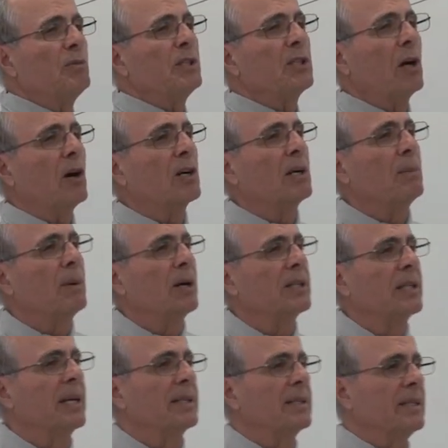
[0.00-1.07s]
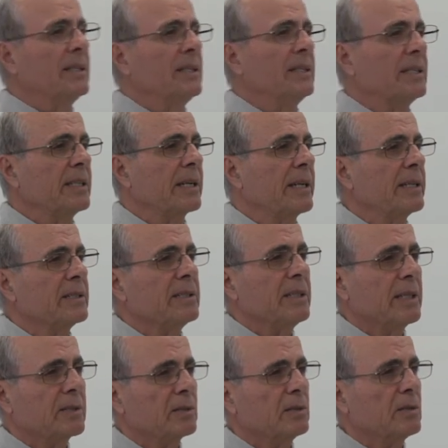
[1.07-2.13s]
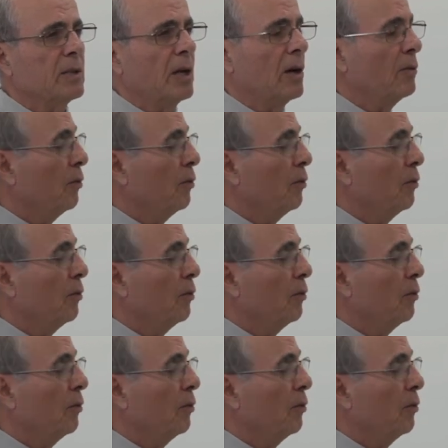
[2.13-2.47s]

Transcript: We talk about that in class. Yes or no?